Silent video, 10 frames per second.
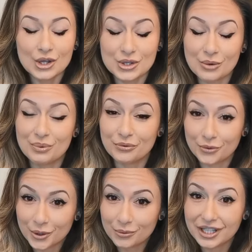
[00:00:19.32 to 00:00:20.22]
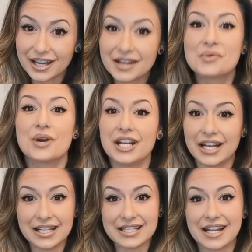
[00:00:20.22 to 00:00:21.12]
So before we get right
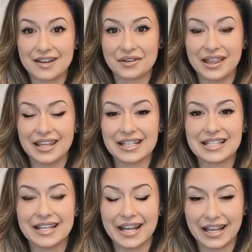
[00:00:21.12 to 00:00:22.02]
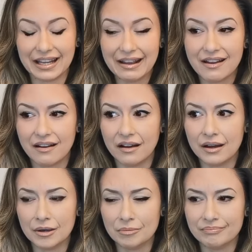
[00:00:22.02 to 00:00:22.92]
into everything today,
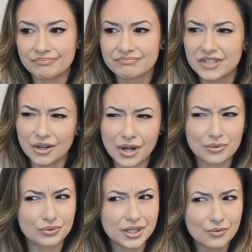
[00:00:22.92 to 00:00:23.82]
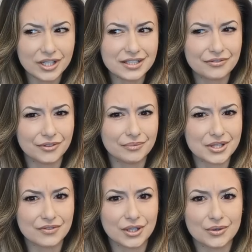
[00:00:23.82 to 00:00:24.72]
I really wanted to film
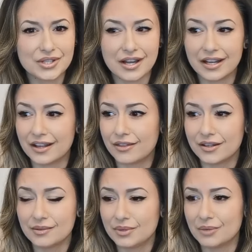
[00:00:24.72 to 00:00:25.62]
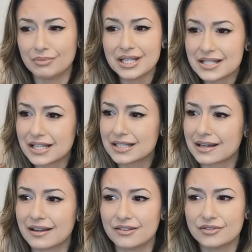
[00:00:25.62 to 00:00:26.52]
this video outside. I thought it'd be amazing to
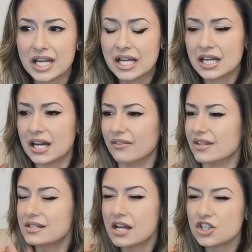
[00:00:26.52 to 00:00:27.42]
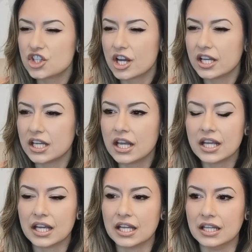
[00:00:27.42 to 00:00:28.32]
kind of have the sun
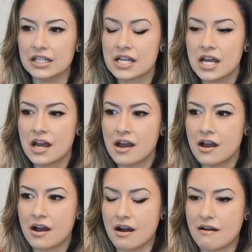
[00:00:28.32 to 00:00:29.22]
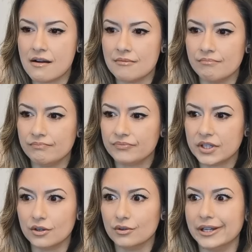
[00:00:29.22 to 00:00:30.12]
shining and
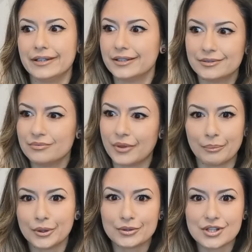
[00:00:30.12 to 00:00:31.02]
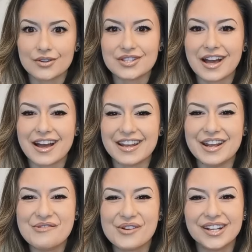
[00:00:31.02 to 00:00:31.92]
like the birds outside
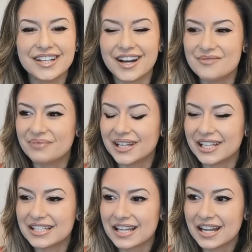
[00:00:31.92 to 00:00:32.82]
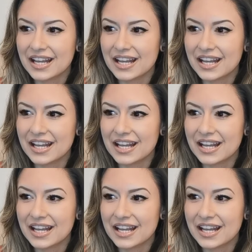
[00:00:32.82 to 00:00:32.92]
and whatnot, but